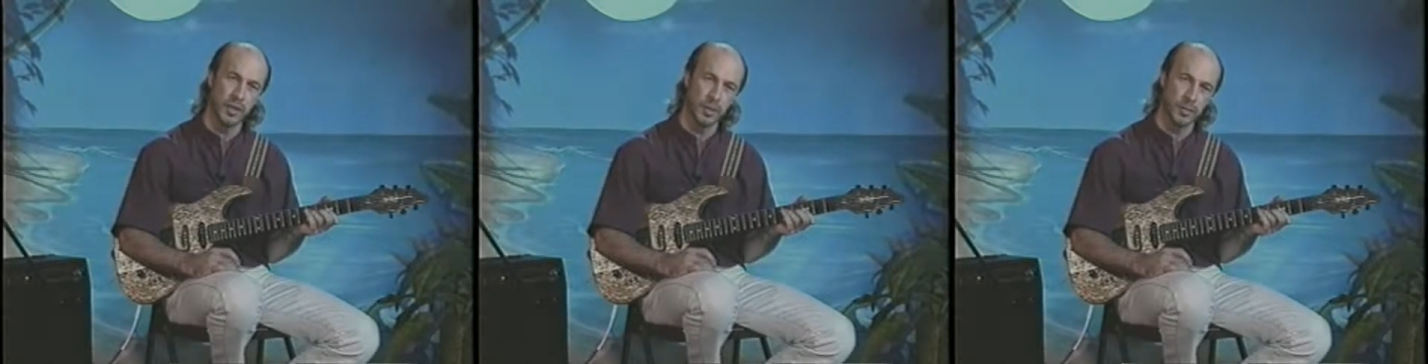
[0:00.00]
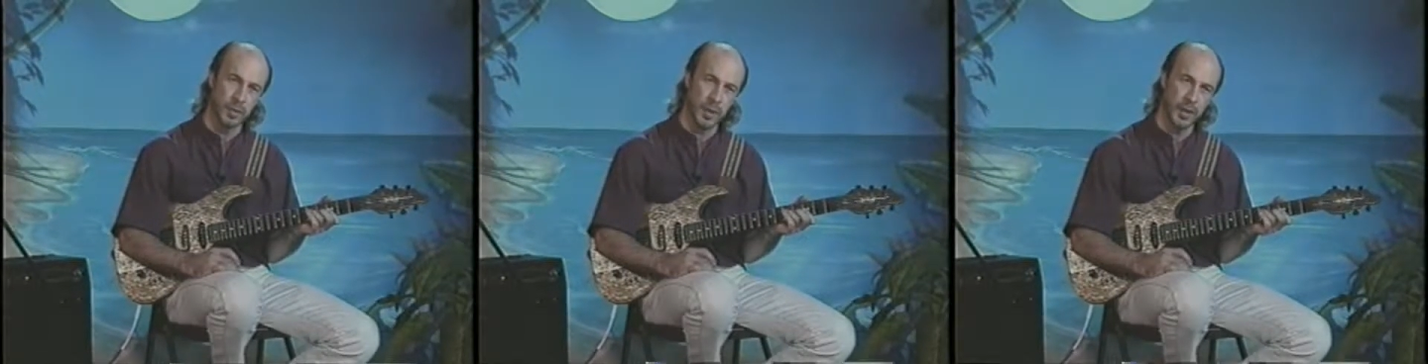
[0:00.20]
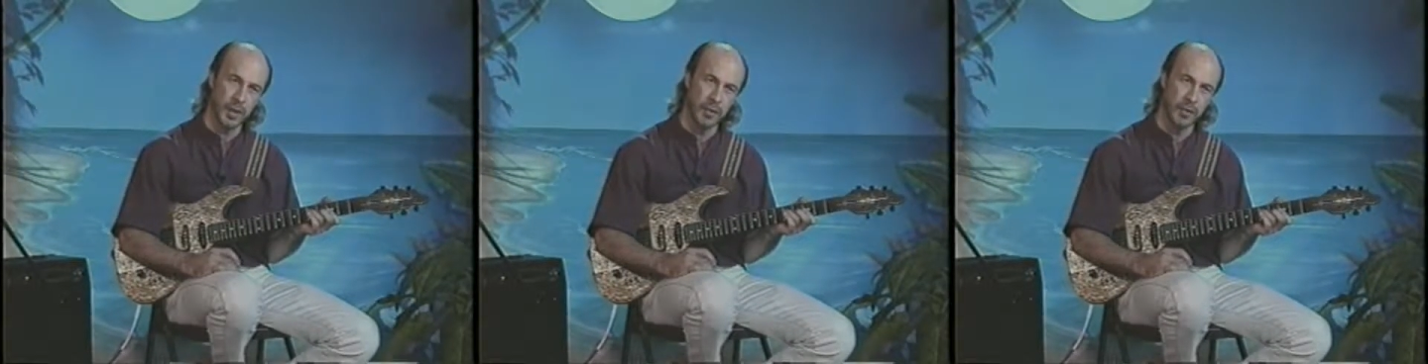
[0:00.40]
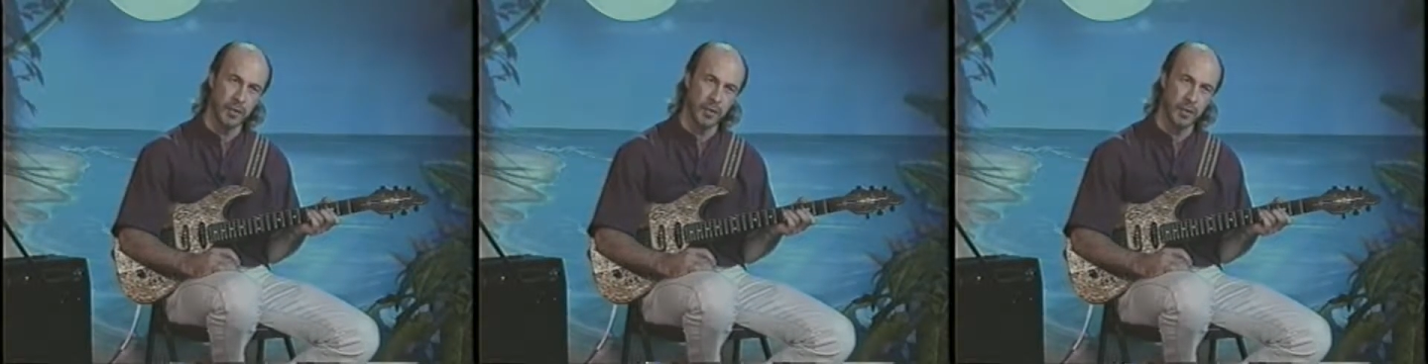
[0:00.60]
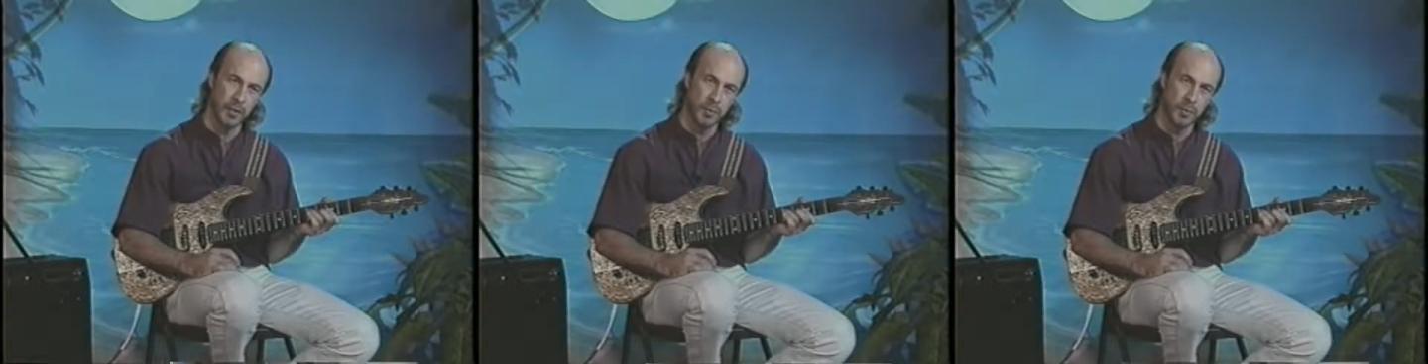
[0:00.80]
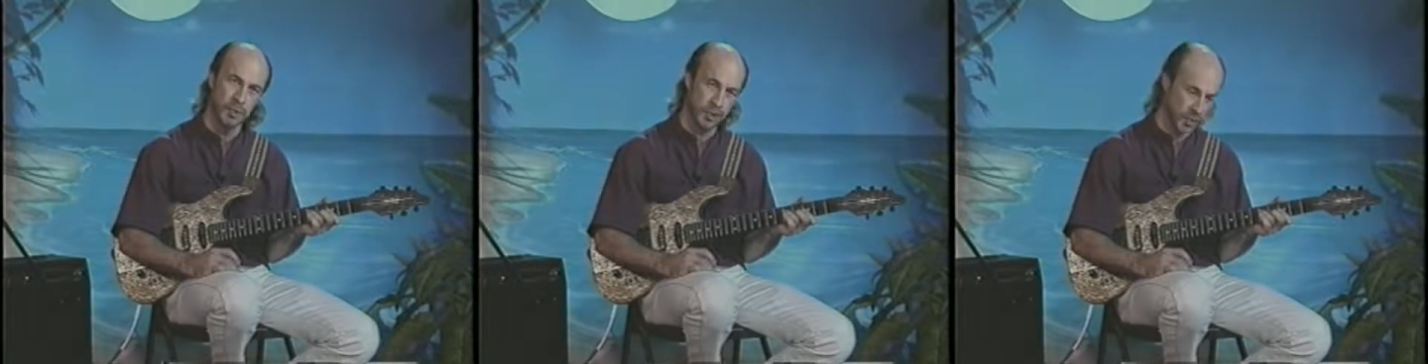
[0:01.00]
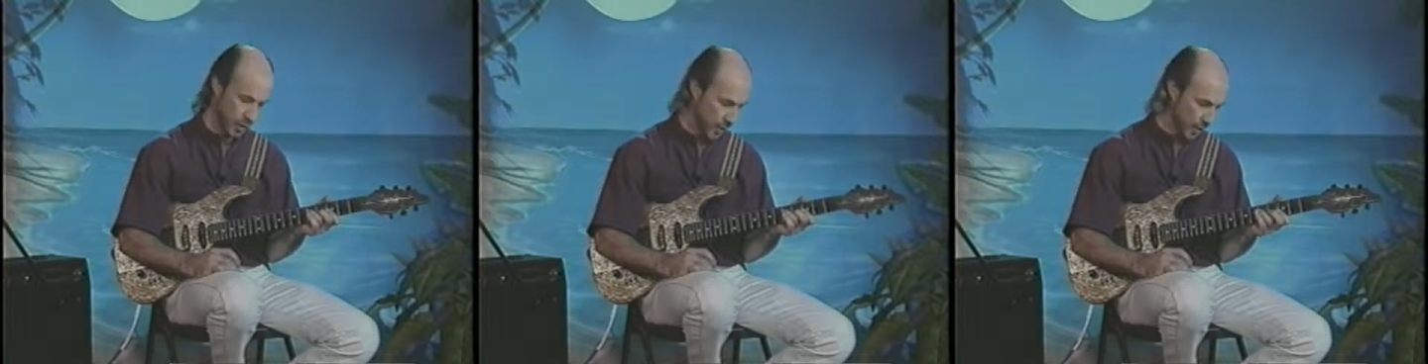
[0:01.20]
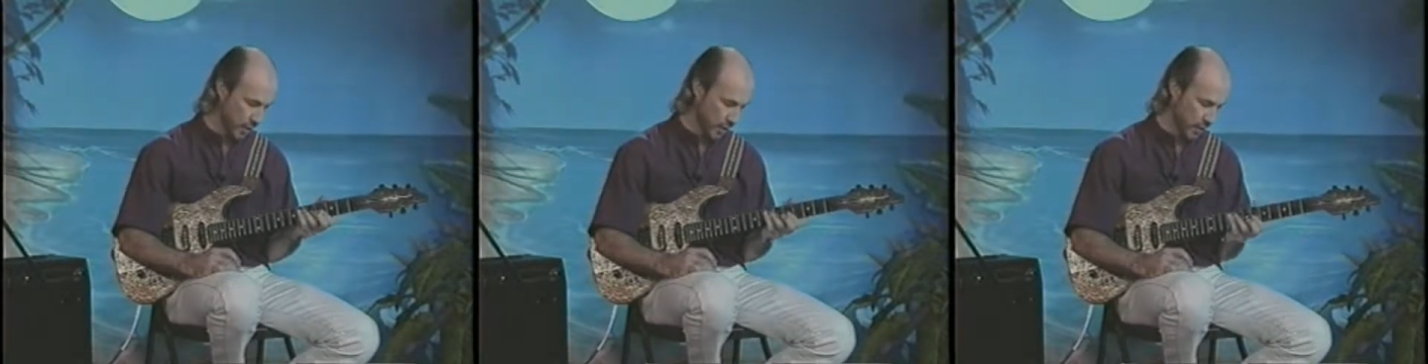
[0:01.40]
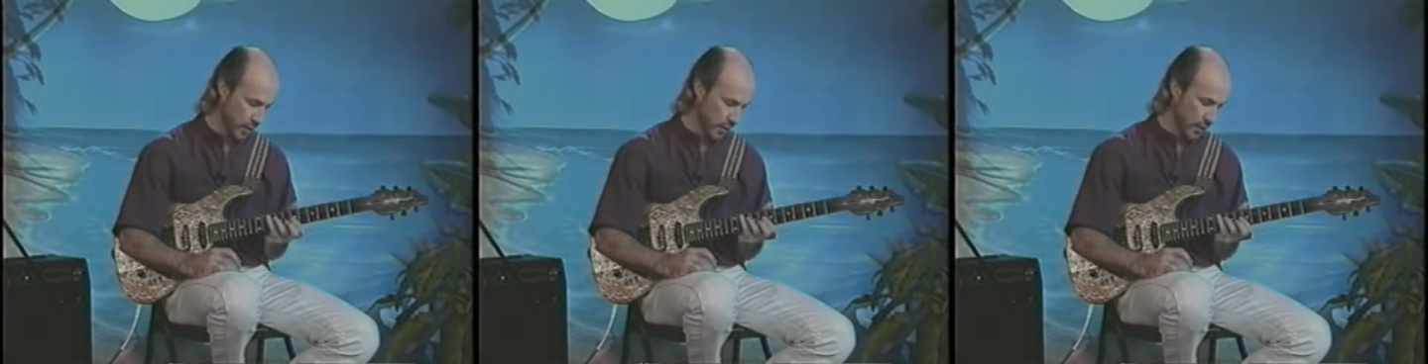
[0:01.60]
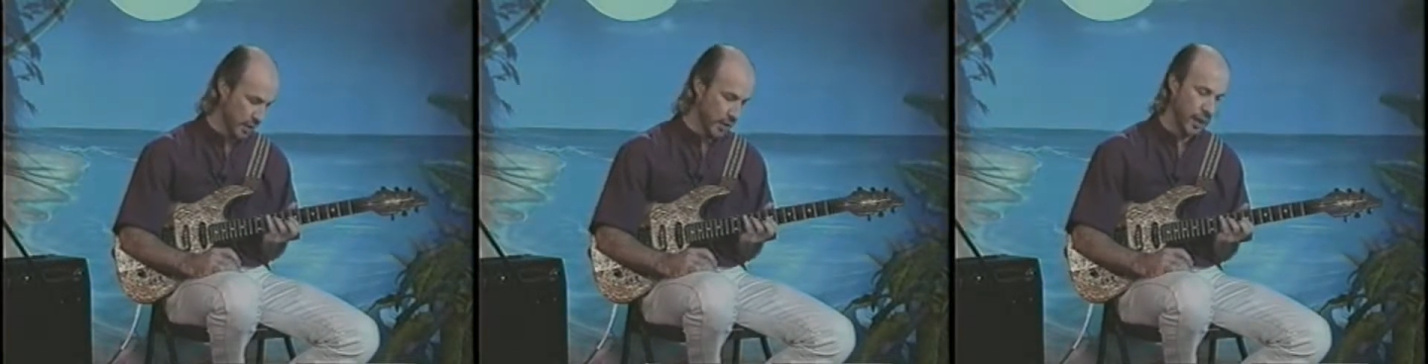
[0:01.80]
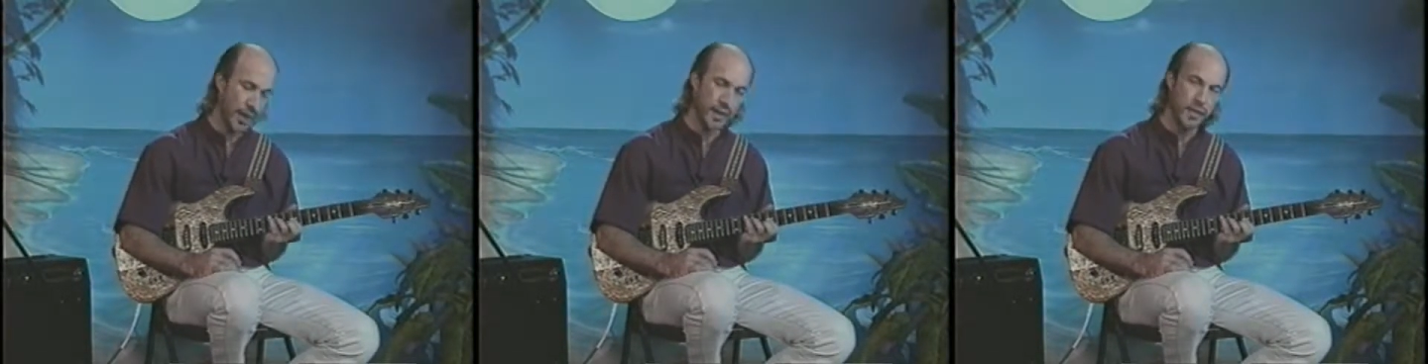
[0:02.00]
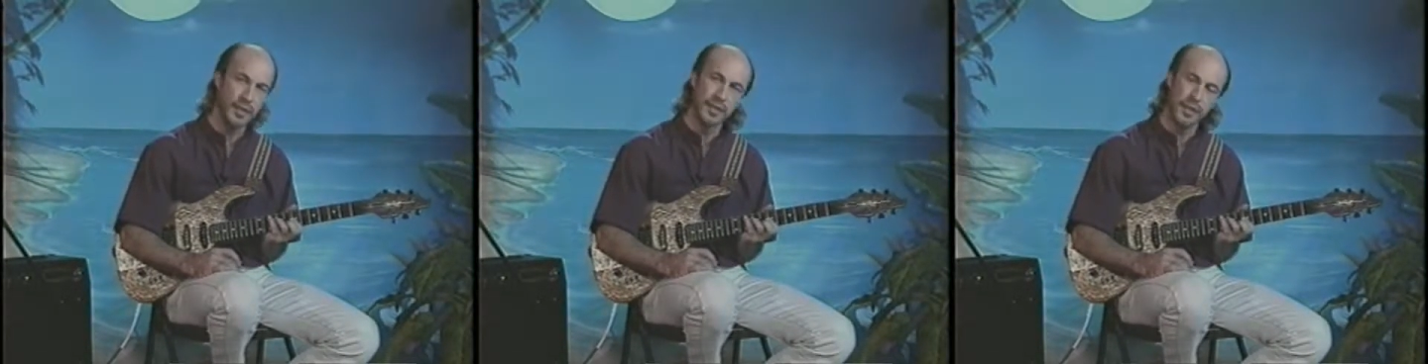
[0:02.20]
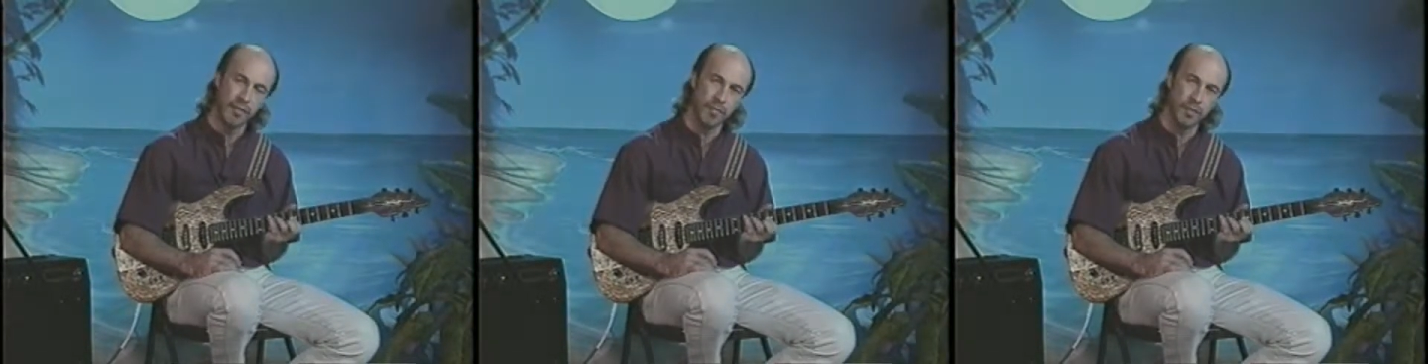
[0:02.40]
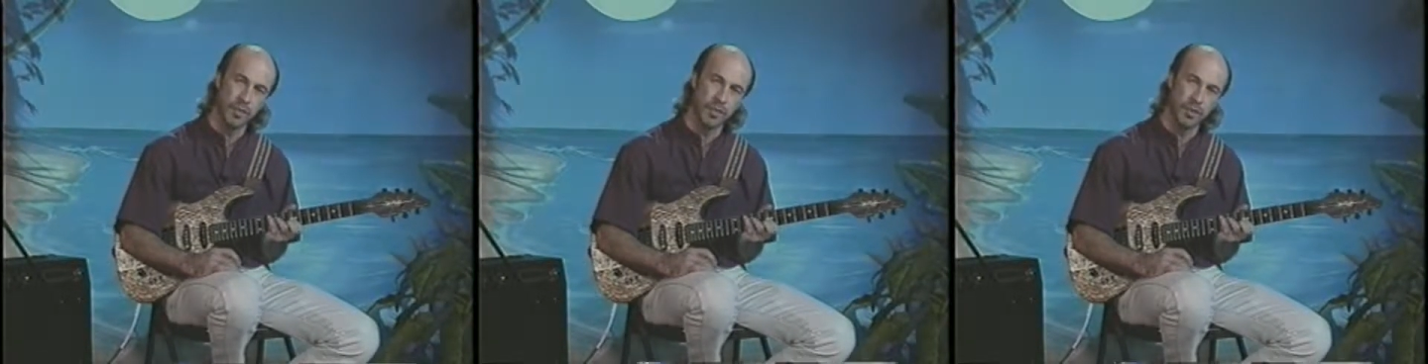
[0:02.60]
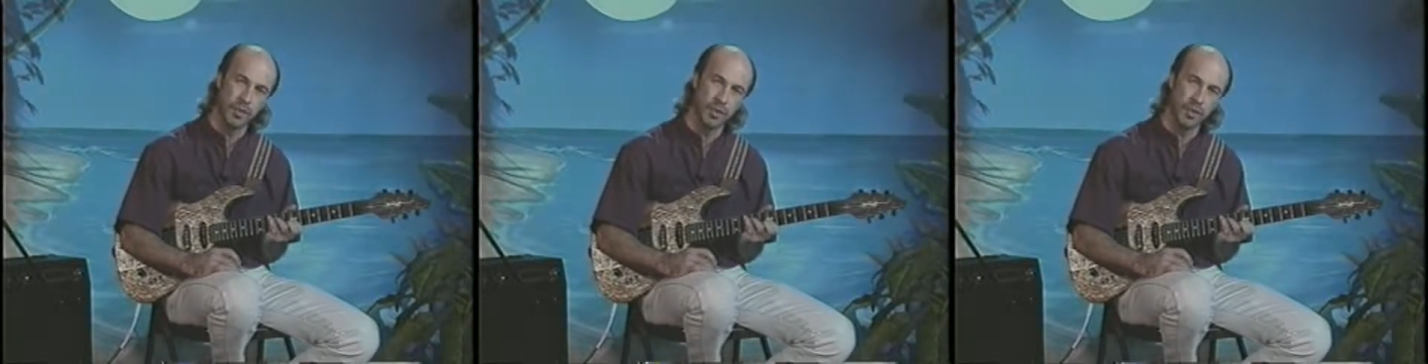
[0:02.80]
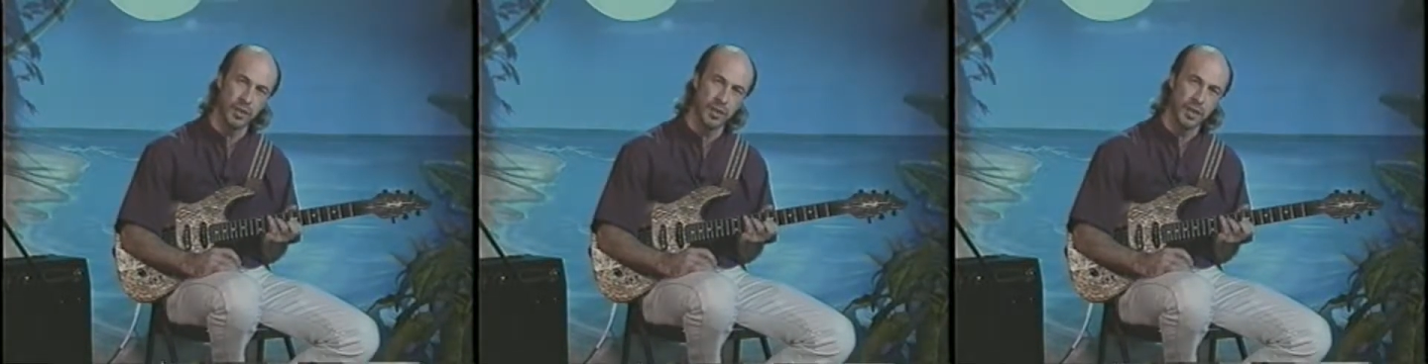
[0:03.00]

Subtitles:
I was playing it in the third position here and in the seventh position.